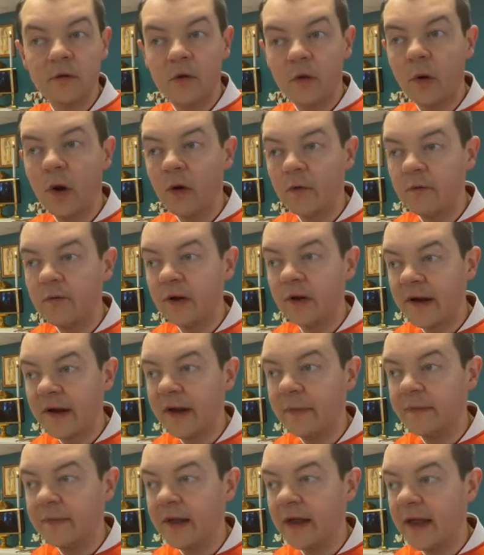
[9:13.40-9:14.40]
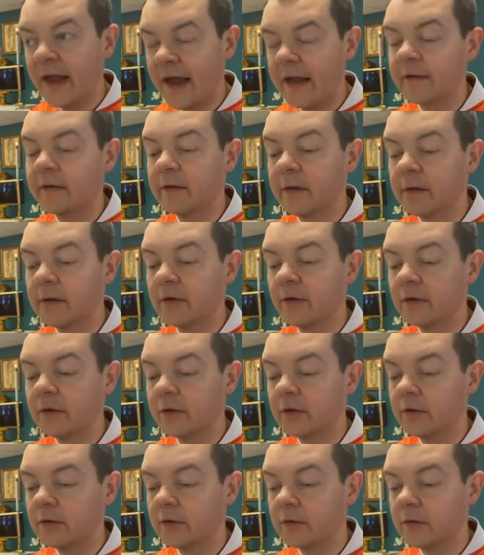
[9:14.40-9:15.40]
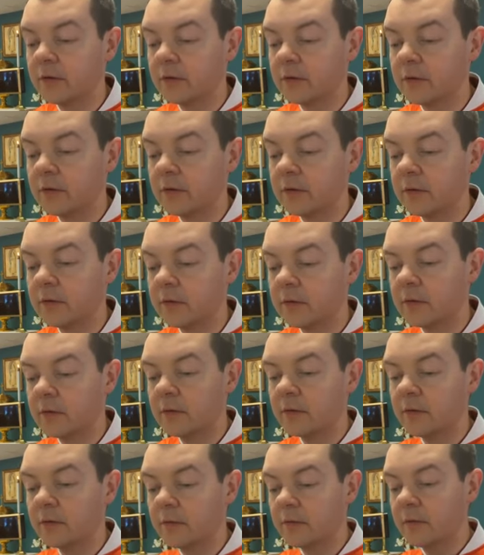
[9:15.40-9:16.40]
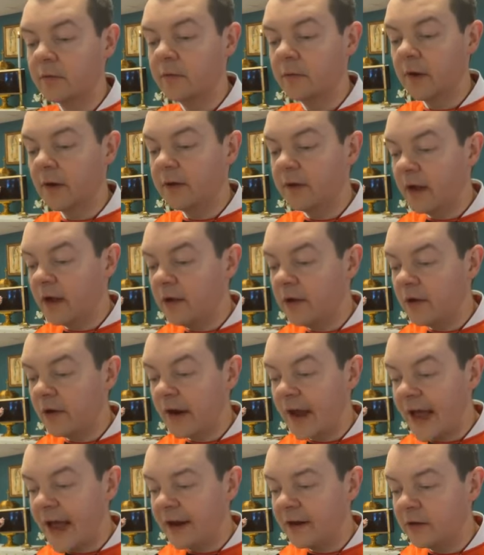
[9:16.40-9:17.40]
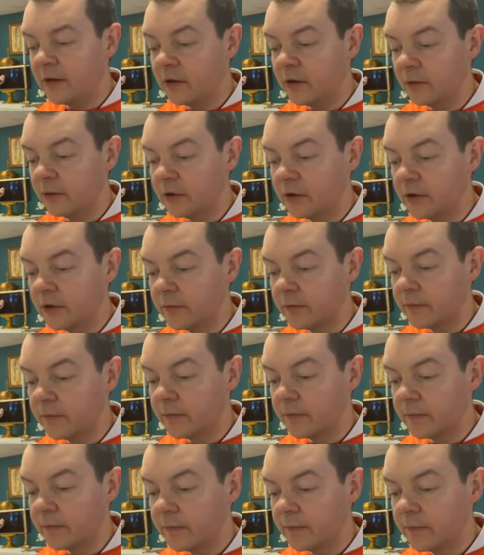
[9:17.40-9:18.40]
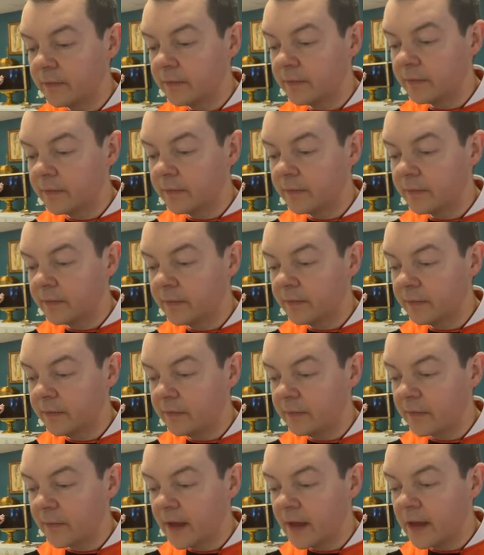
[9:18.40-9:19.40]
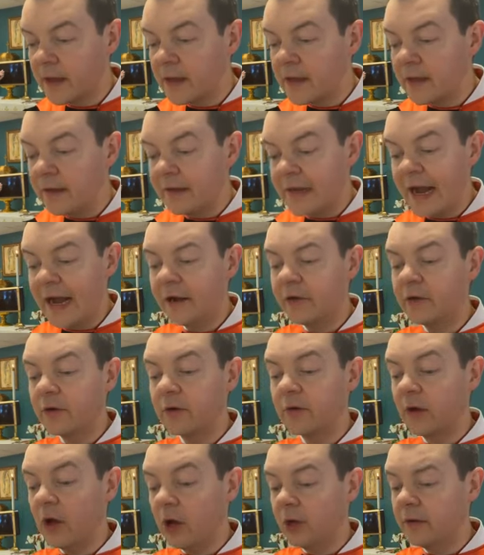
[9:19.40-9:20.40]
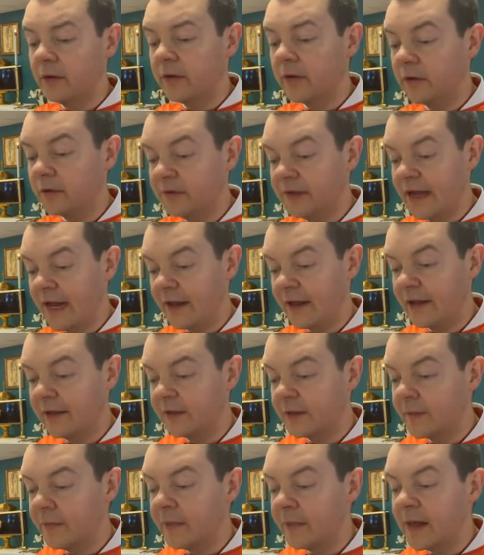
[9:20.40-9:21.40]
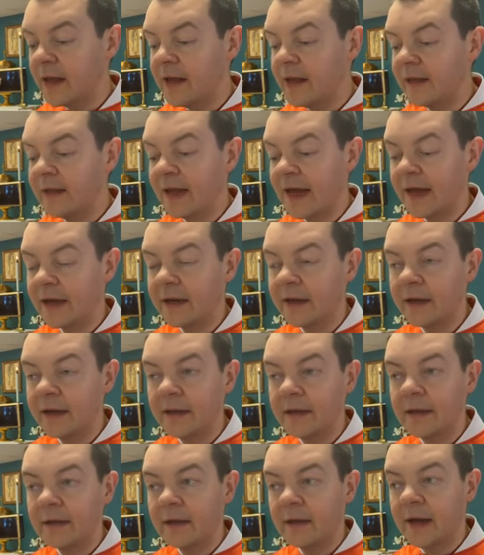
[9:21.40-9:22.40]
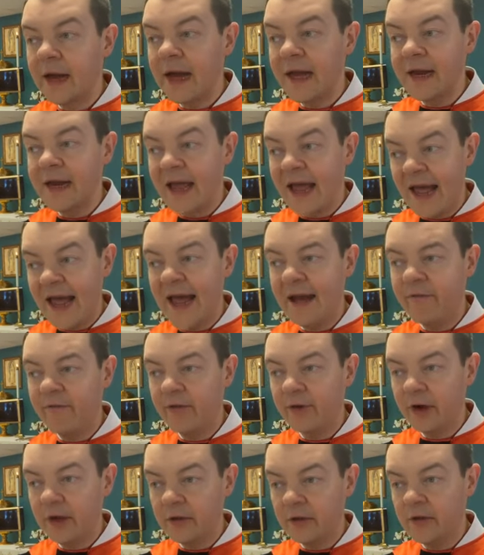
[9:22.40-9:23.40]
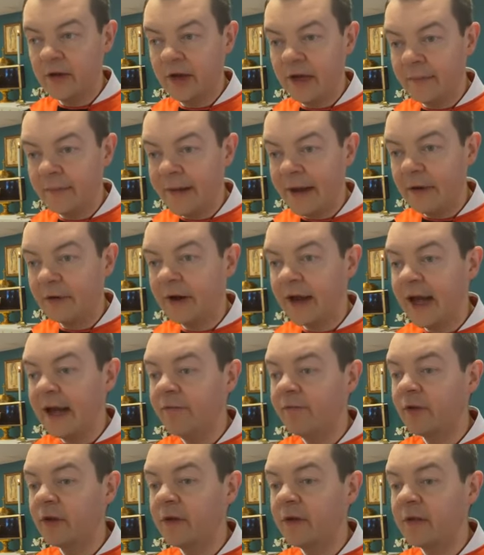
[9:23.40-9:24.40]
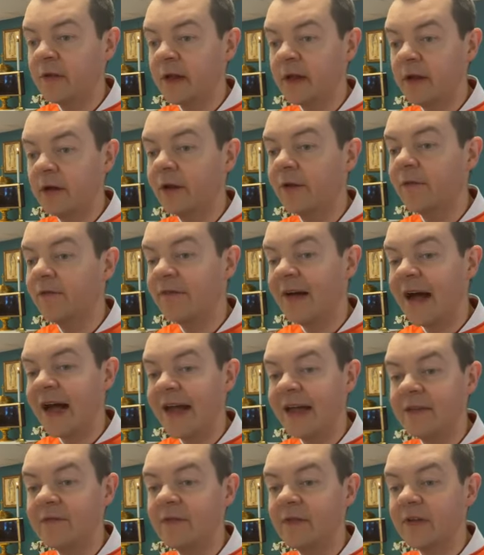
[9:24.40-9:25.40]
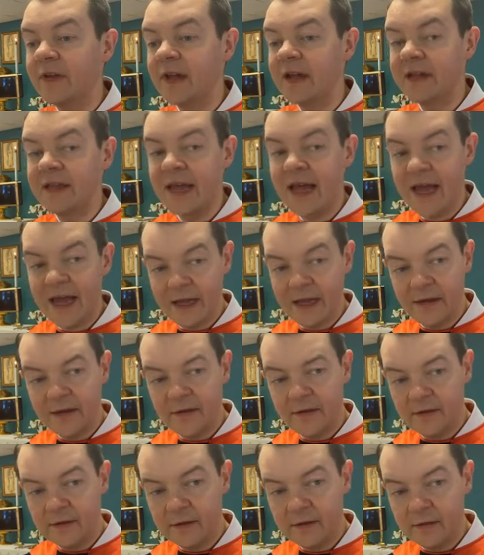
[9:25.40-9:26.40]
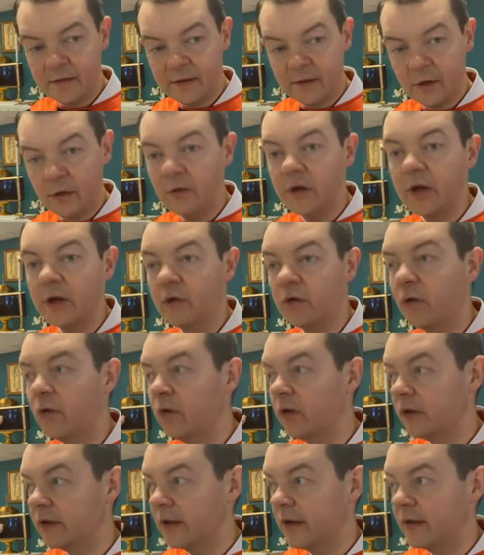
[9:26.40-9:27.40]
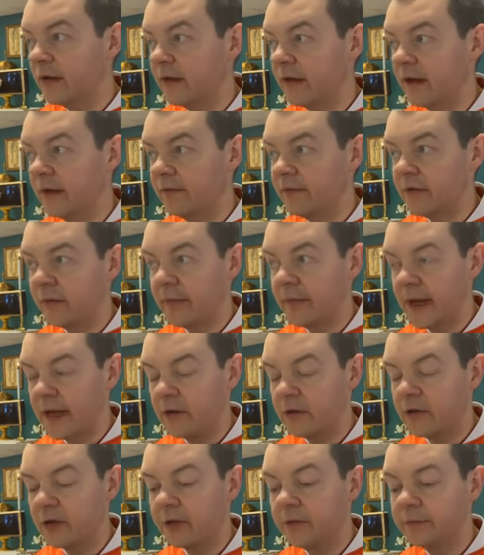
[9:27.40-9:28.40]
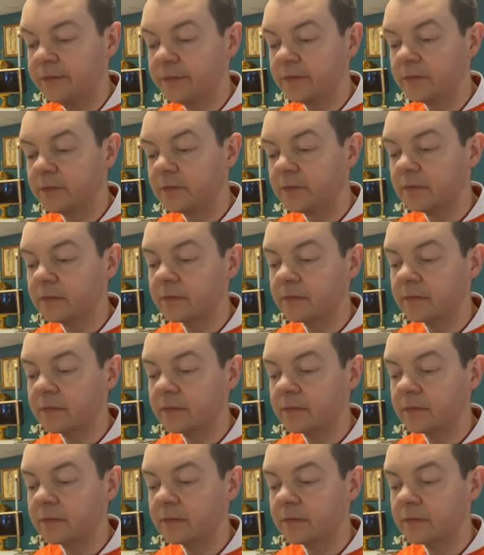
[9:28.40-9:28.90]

to overcome the cancer. Hmm? It's in your attitude. Hmm? Doctors also tell us that on average, about every single five days, you can Google this information,